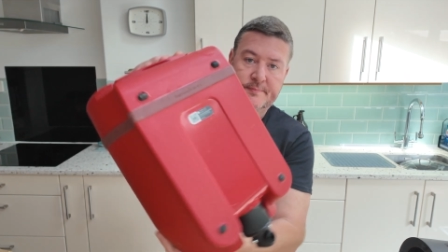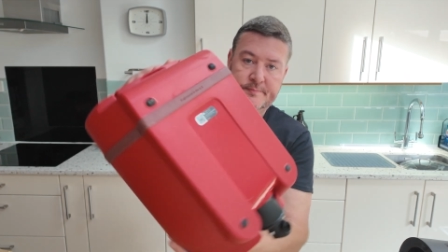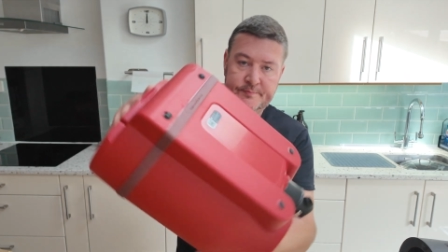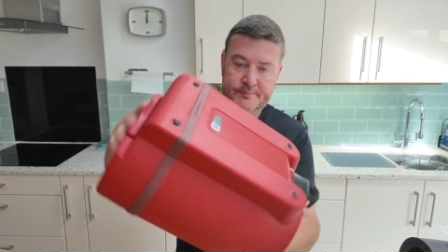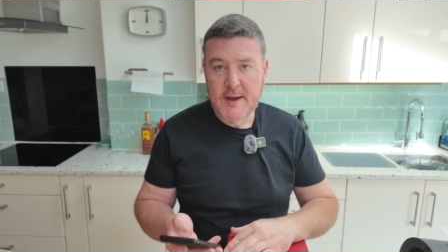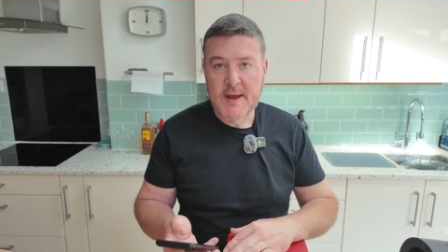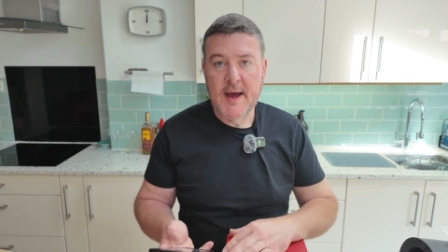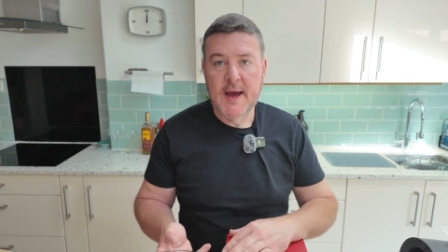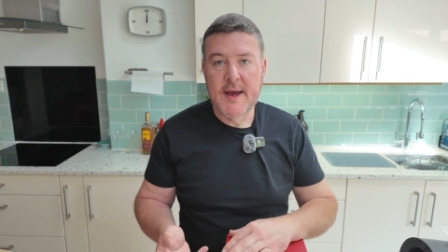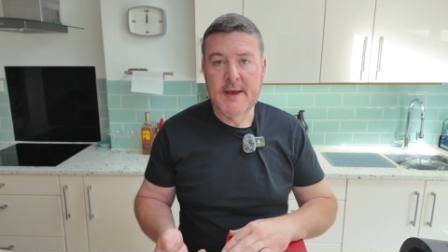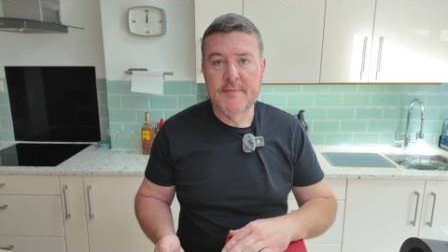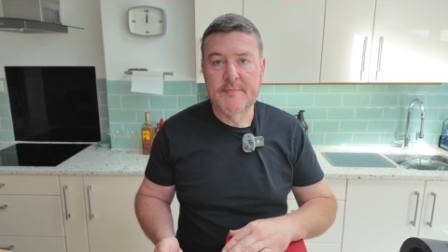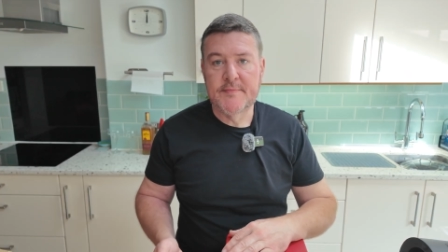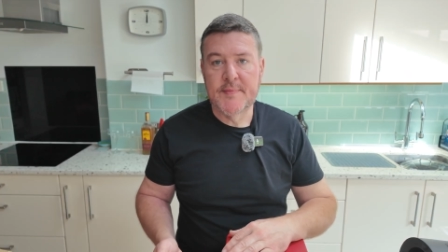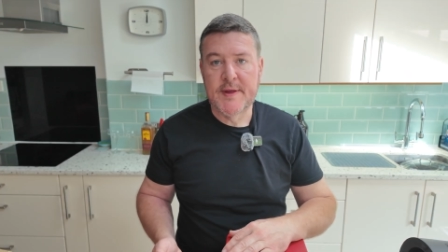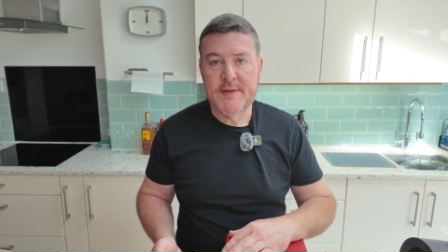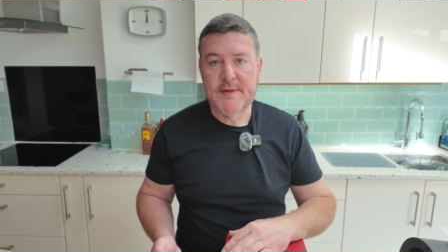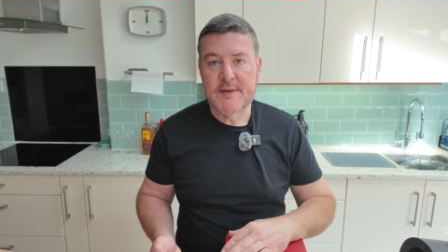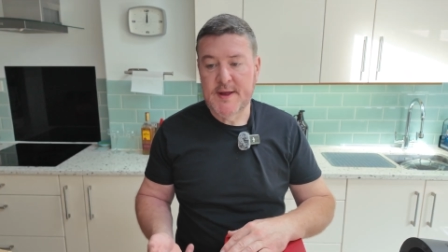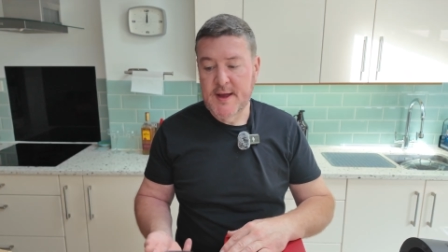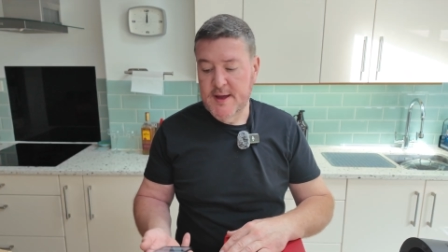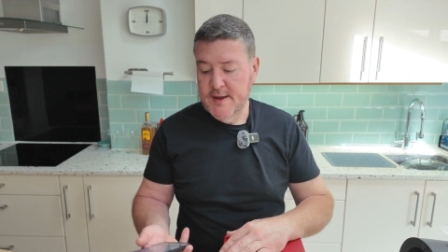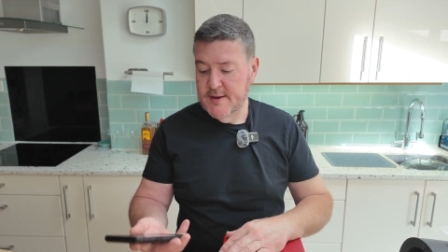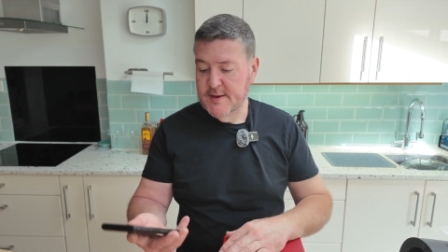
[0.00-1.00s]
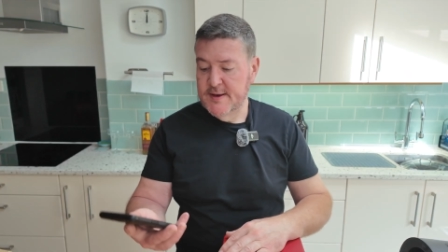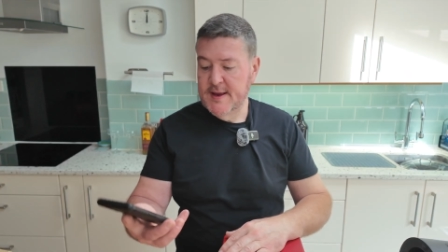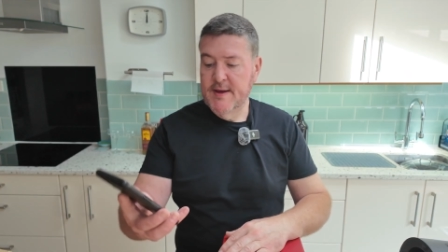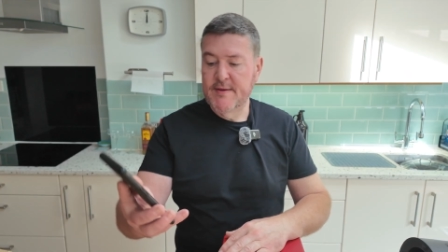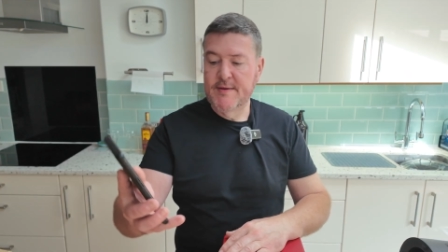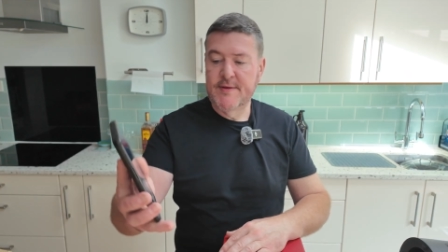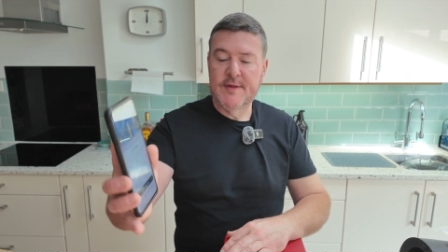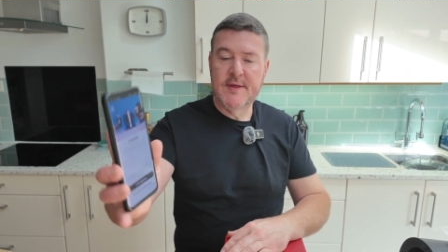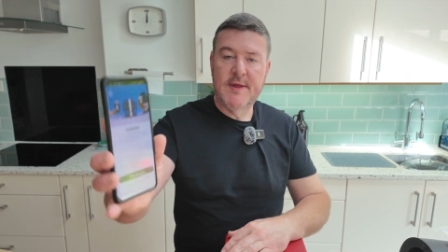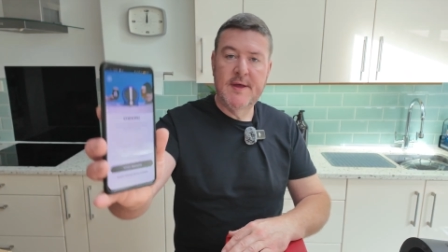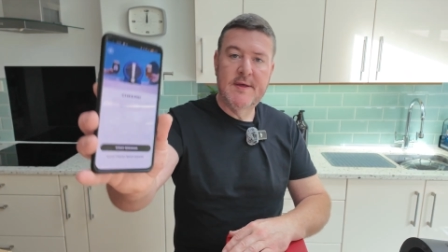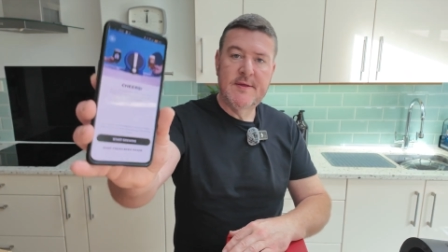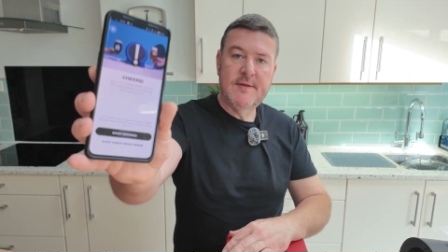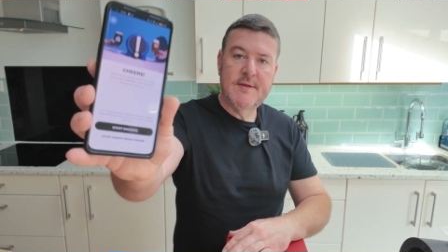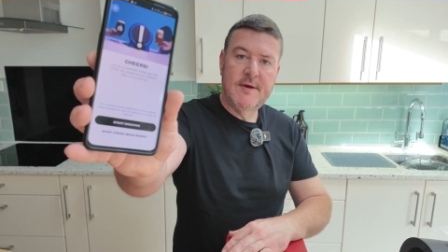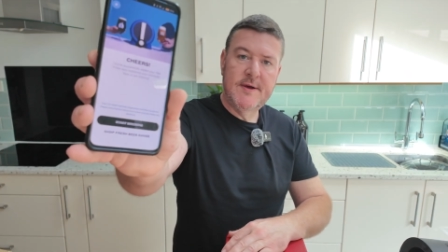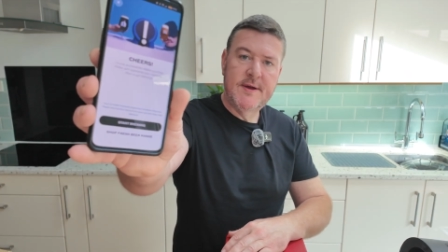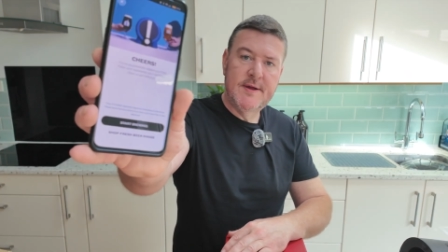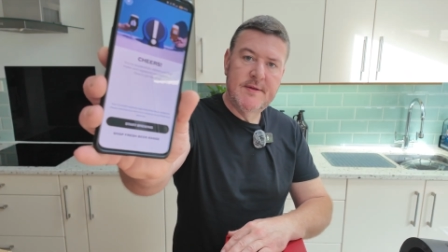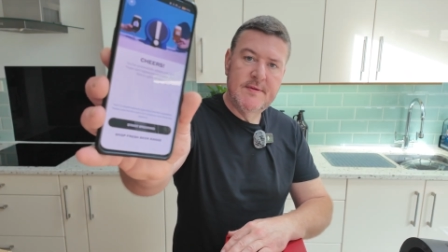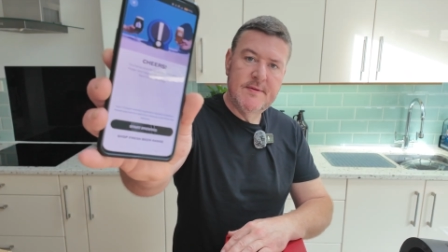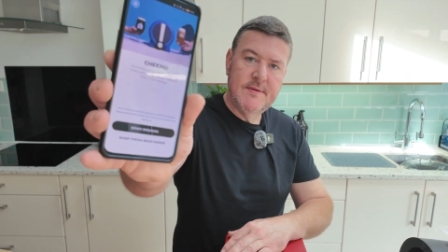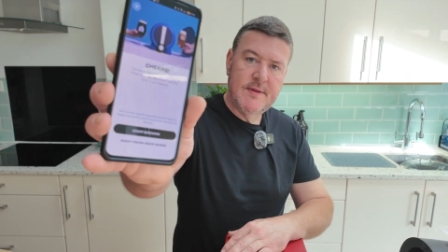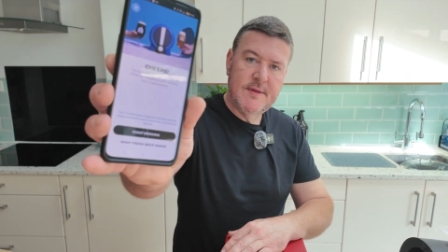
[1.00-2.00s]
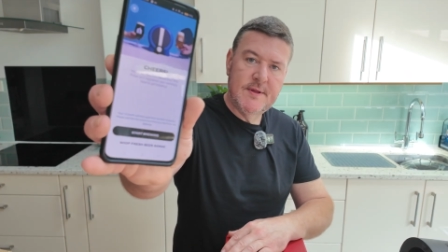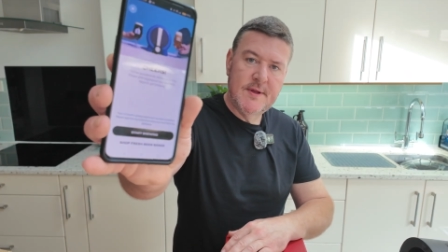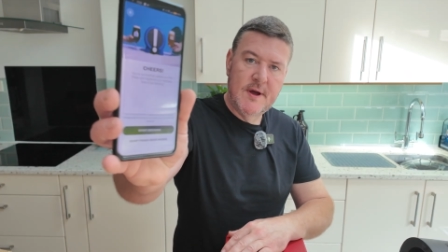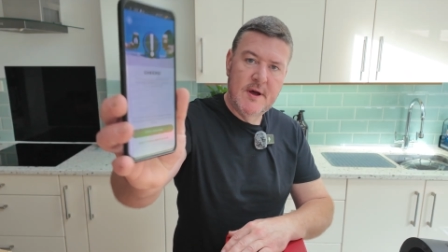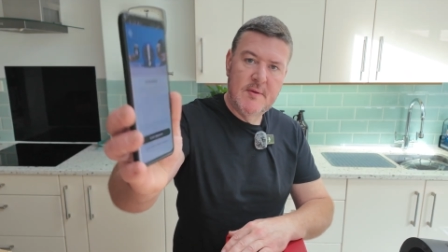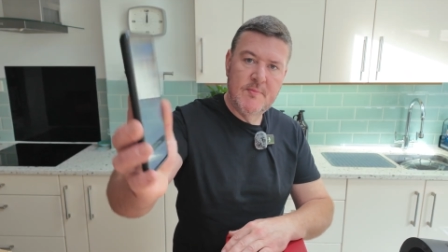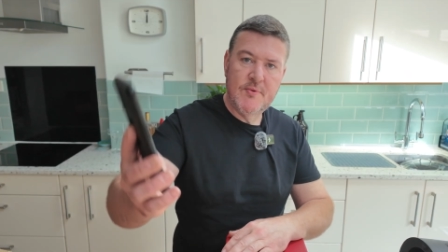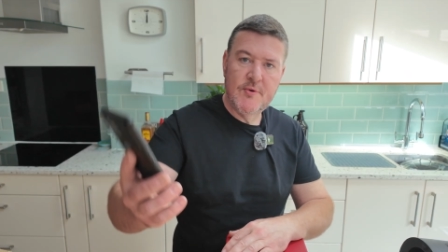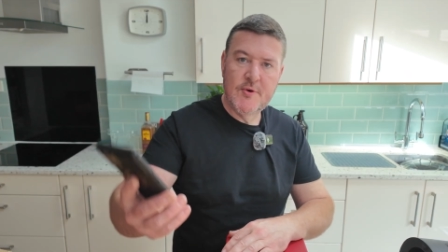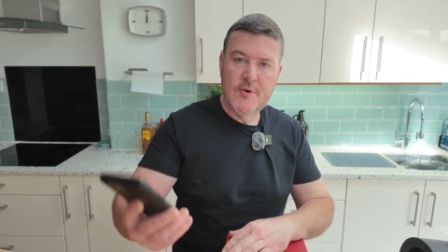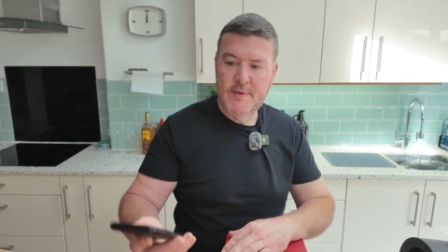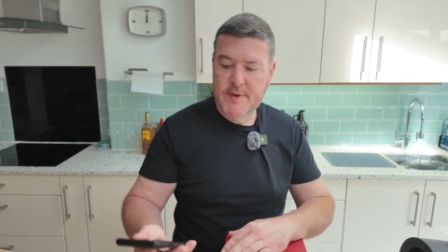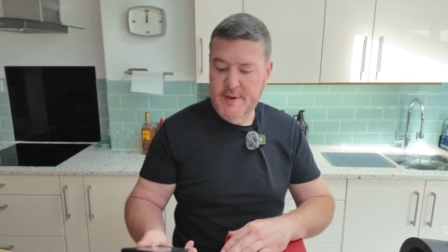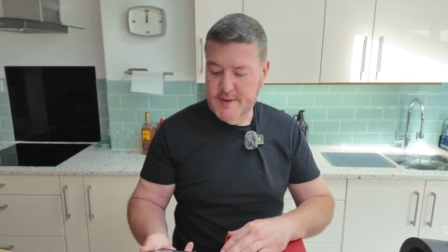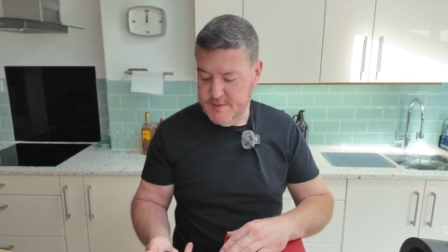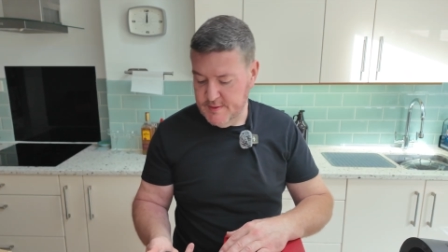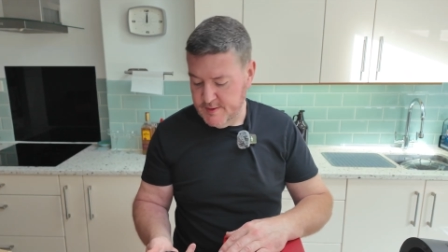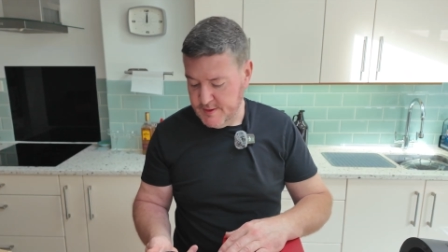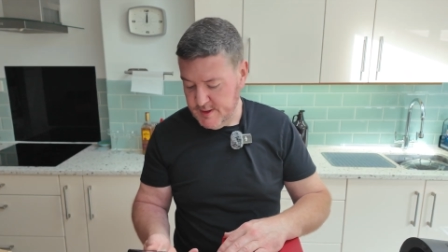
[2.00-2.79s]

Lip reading: Okay, that's done, and now it says I can start brewing.